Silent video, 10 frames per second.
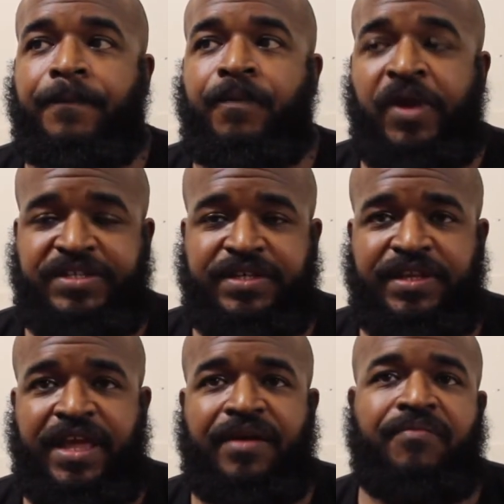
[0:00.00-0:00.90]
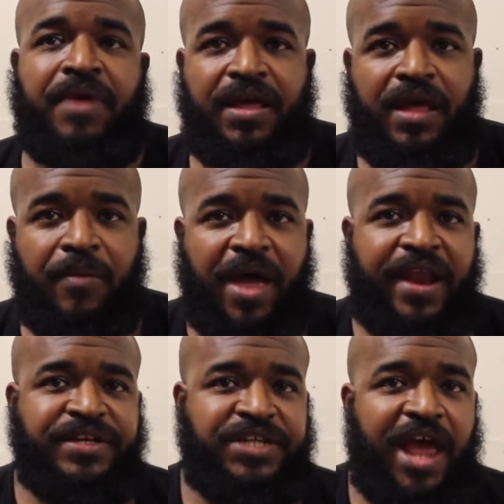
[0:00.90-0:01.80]
recently me and him
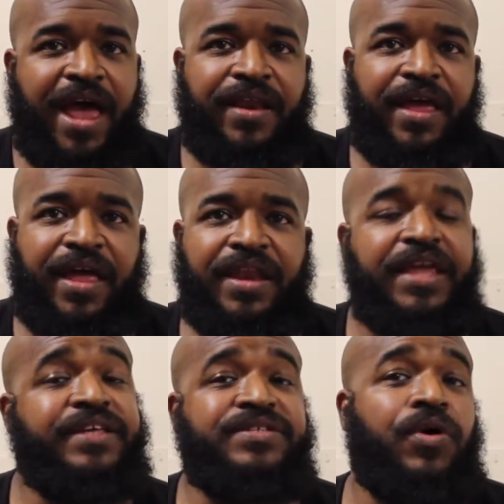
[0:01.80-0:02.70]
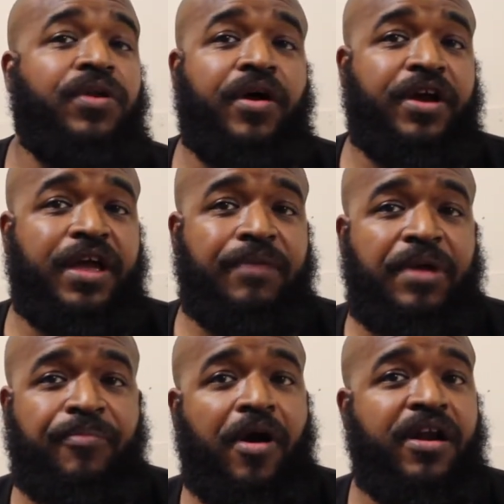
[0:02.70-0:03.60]
had a chat, and he's no longer going to
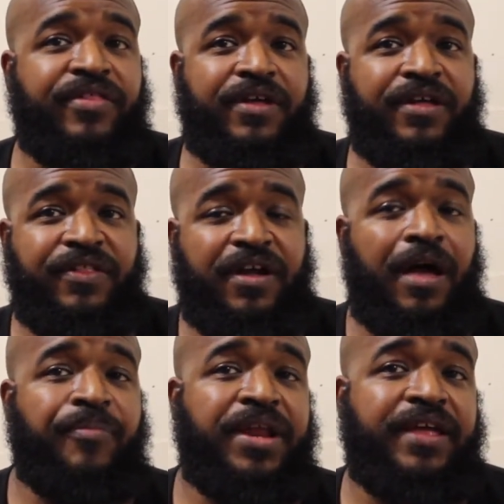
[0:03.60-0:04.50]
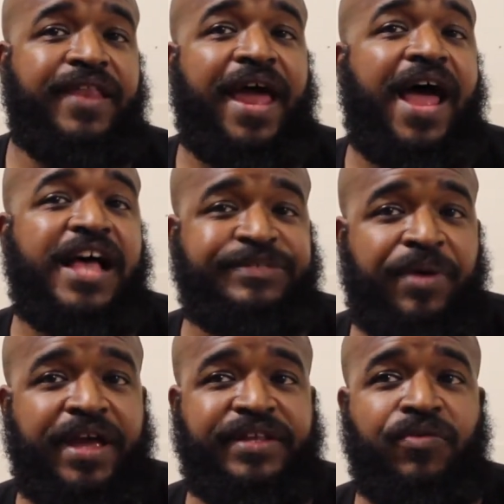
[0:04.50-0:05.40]
be a part of the company in that
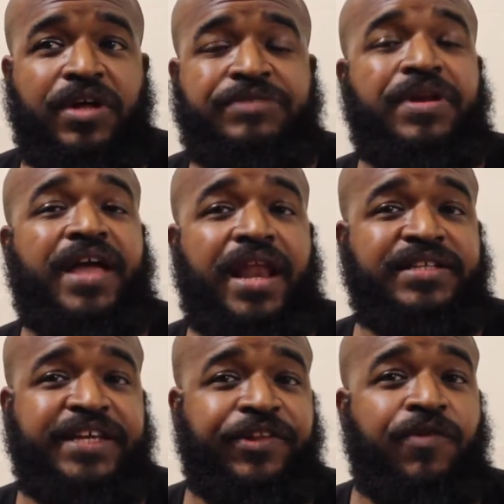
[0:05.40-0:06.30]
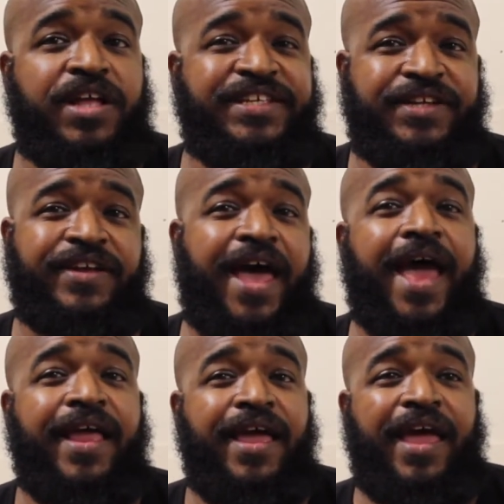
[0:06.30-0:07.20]
aspect. He wants me to kind of take the reins on
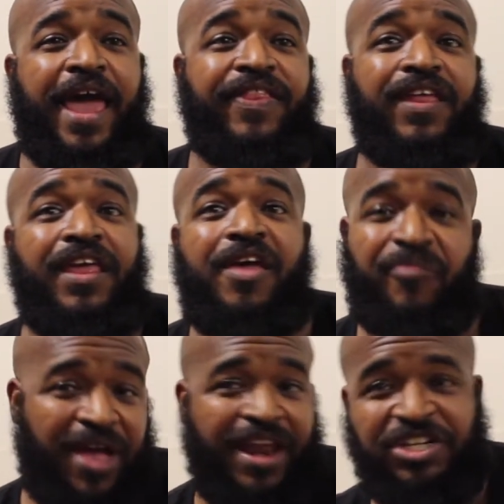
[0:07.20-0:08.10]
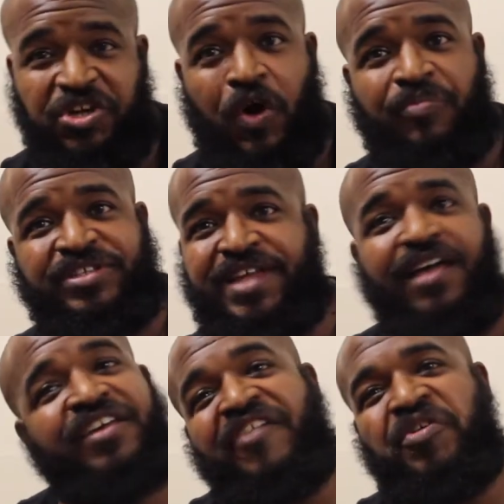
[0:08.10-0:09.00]
that, and then him kind of show up as
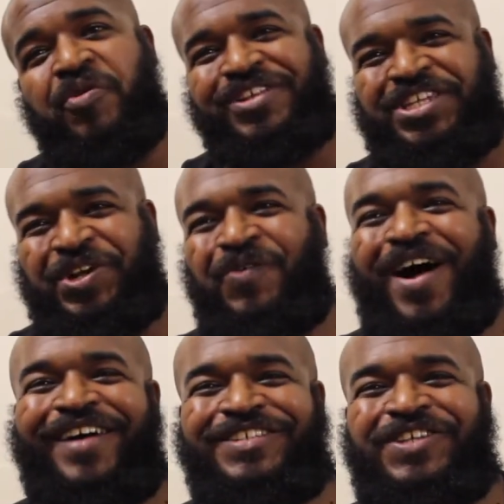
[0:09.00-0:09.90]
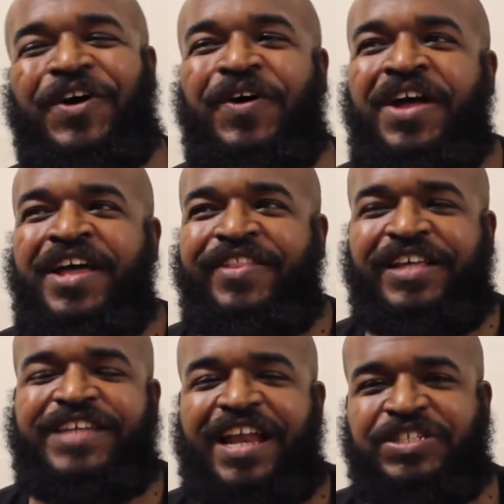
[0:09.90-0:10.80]
talent every once in a while. So
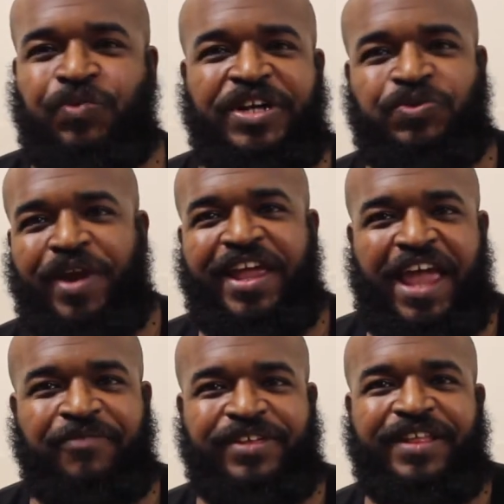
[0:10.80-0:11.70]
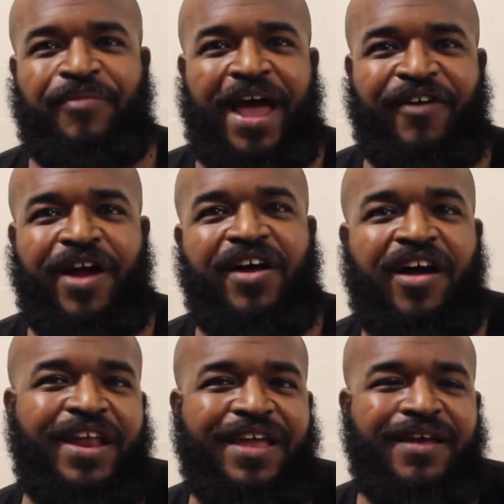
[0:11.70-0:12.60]
things kind of switched when it came to the background
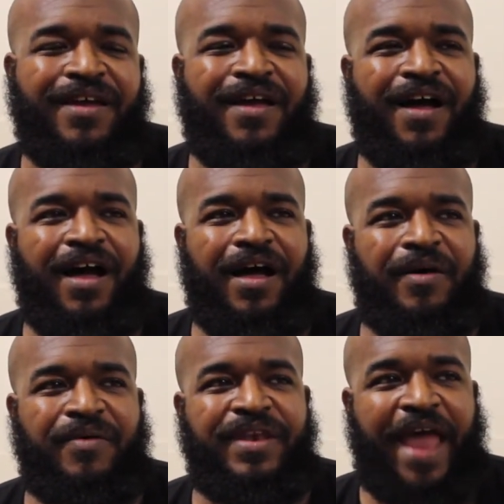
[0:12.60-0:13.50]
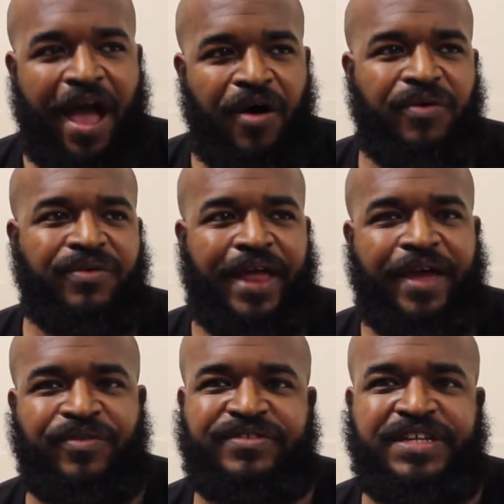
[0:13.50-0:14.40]
on it. Now,
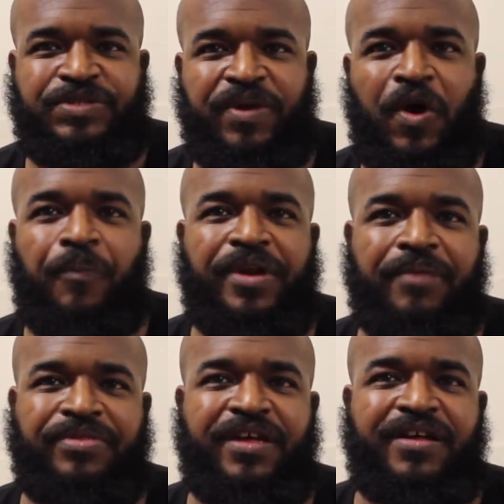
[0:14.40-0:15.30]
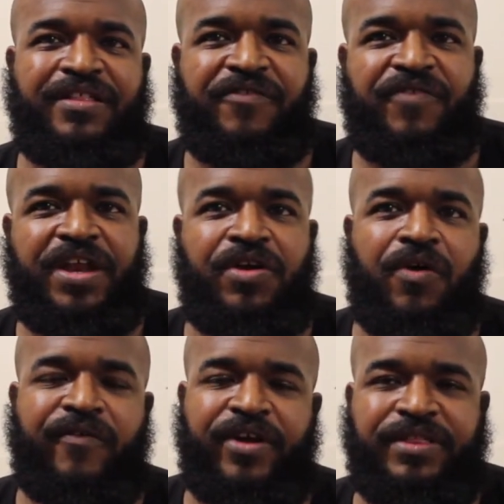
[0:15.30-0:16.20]
like since we opened up the
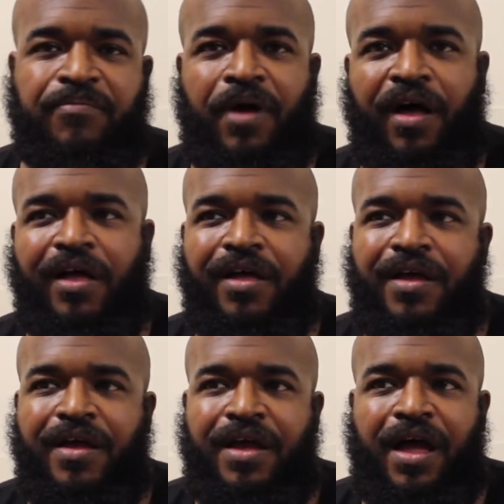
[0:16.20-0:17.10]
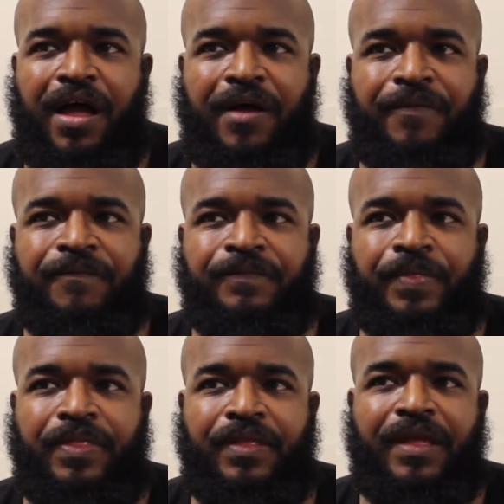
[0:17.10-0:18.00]
venue over at the mall,
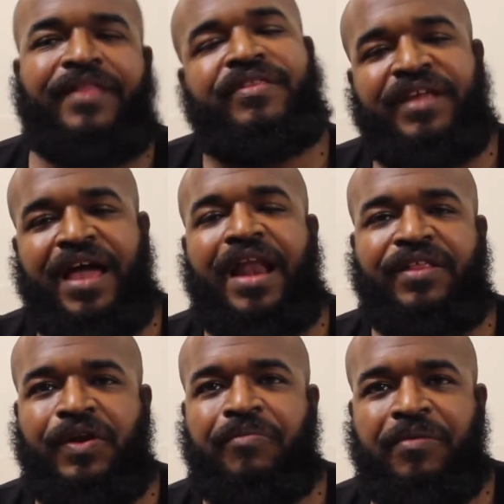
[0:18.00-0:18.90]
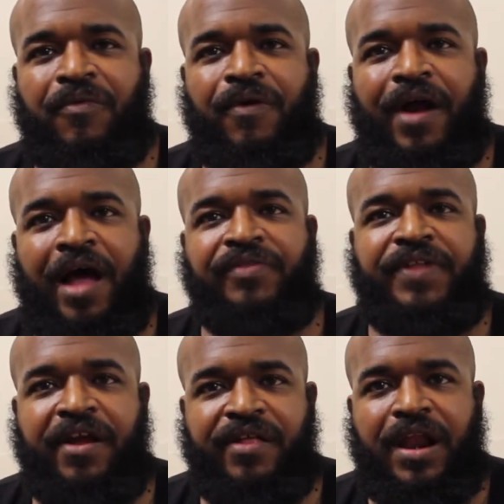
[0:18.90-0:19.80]
it got a little bit more out
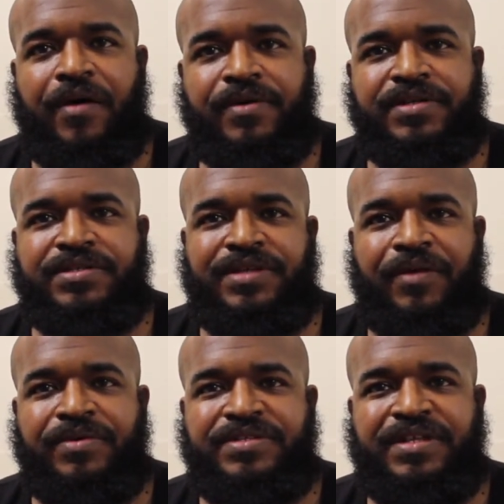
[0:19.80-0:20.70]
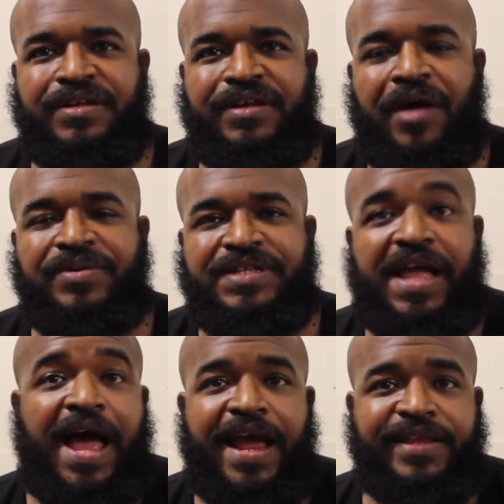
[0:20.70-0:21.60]
there that I was the
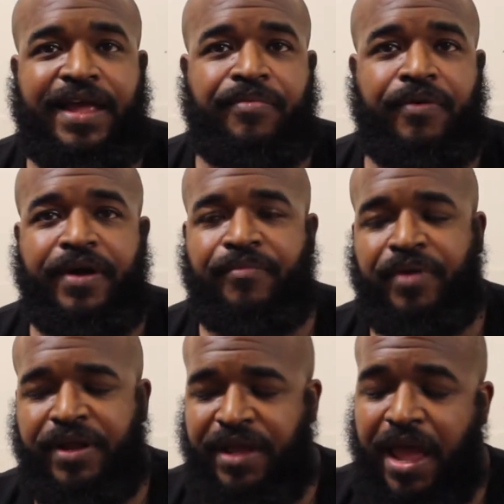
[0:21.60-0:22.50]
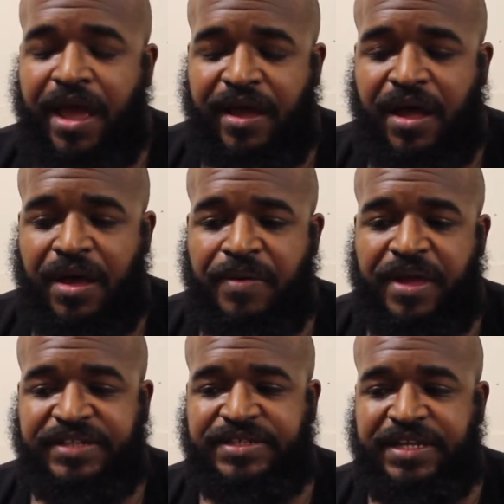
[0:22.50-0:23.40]
guy at that point. But
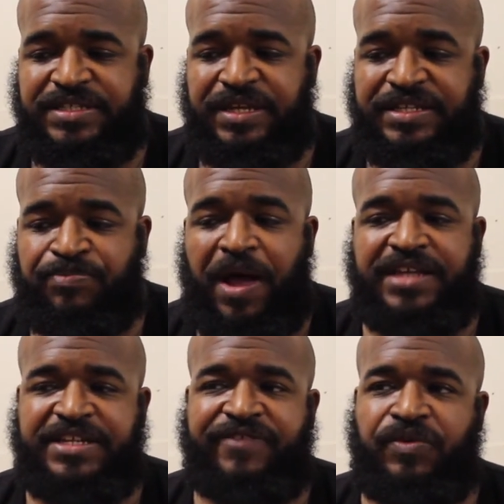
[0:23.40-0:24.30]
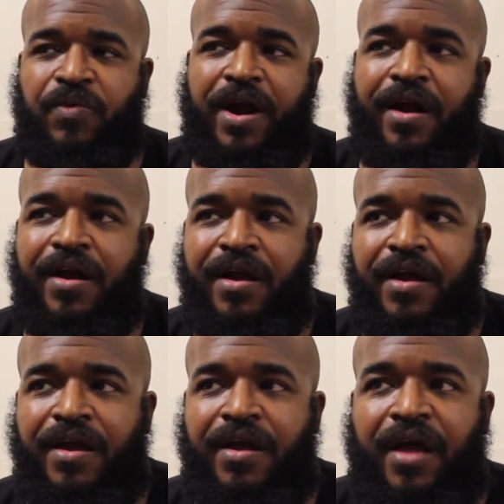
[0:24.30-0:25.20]
yeah, it's positive to
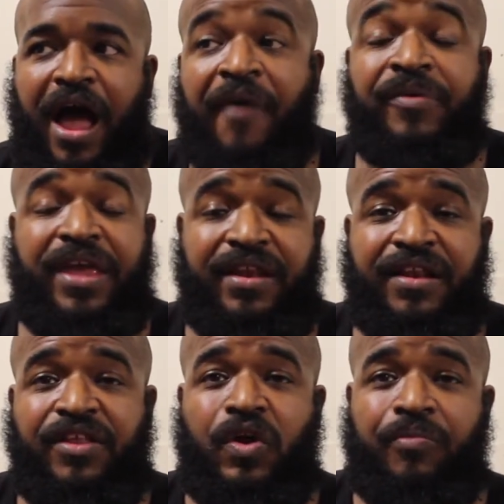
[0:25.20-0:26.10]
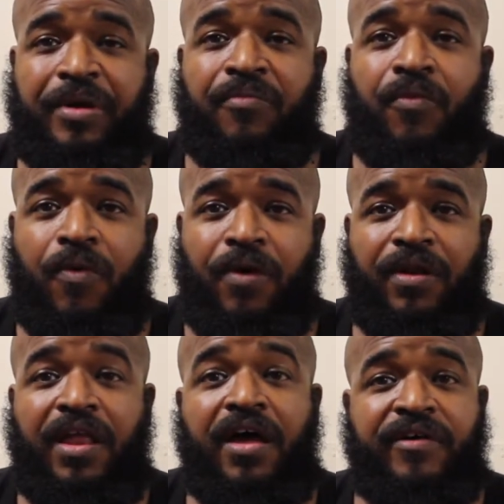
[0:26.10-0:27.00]
where I'm getting a little bit more
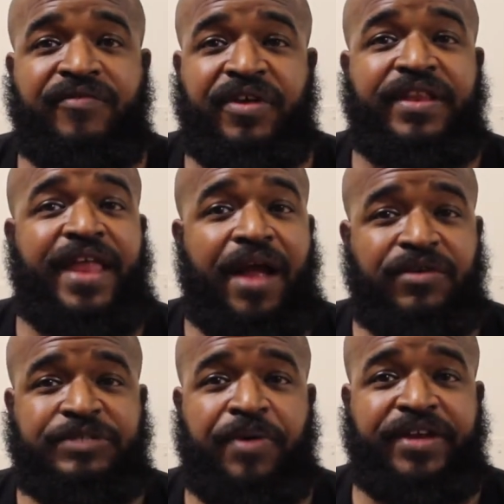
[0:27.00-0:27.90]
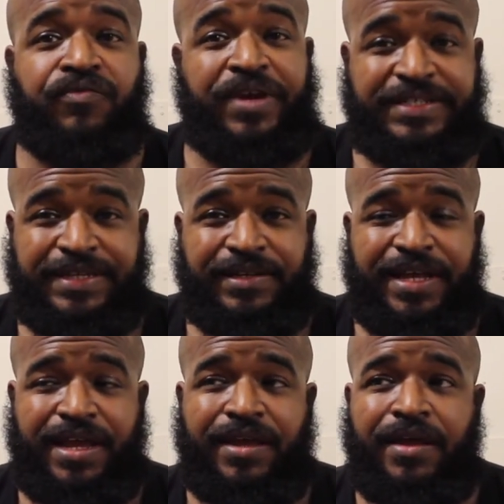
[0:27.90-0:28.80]
love in that respect
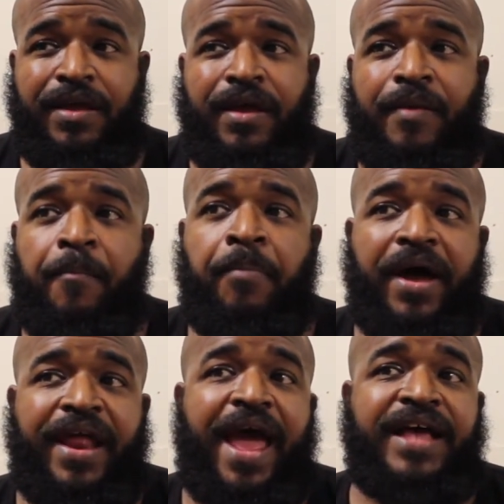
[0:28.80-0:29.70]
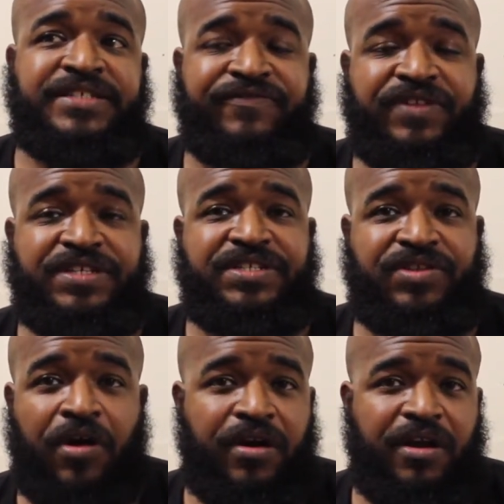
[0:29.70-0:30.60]
recently. But as of the
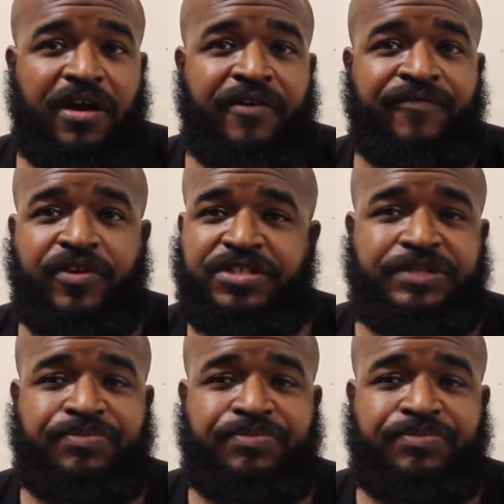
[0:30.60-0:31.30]
start of Versus